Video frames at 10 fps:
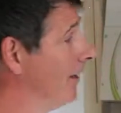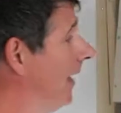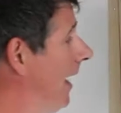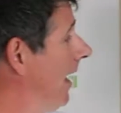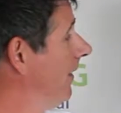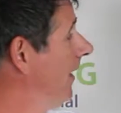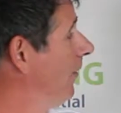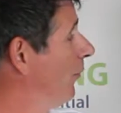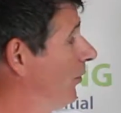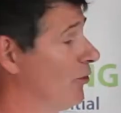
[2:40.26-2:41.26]
And
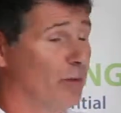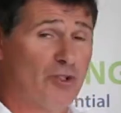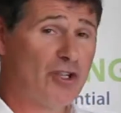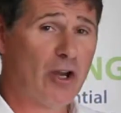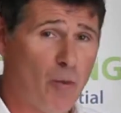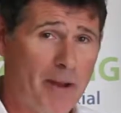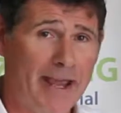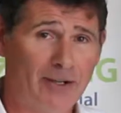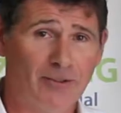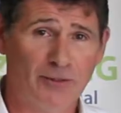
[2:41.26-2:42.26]
then we do a geo
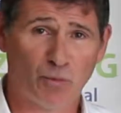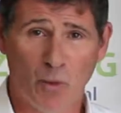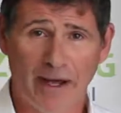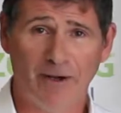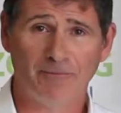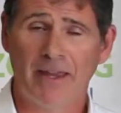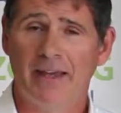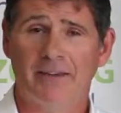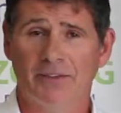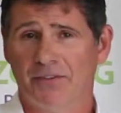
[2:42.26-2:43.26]
panel as well.
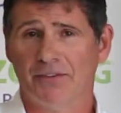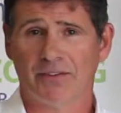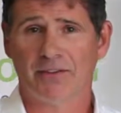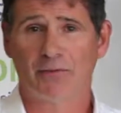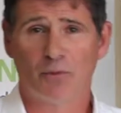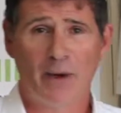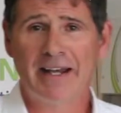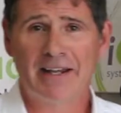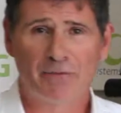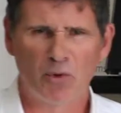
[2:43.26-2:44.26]
This is for
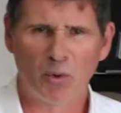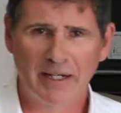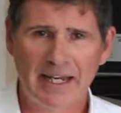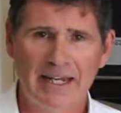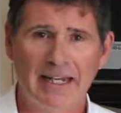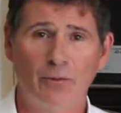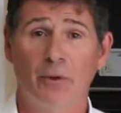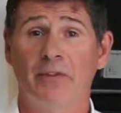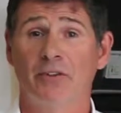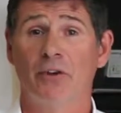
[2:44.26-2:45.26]
radiant floor heating
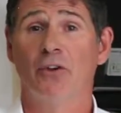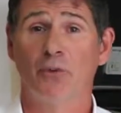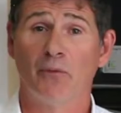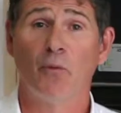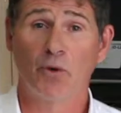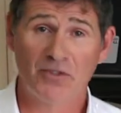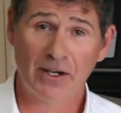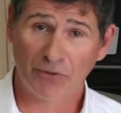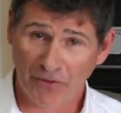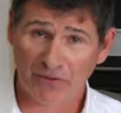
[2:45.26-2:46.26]
when there's also a forced
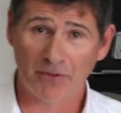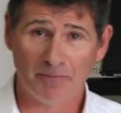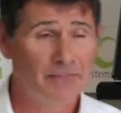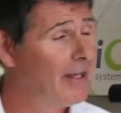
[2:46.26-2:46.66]
air system.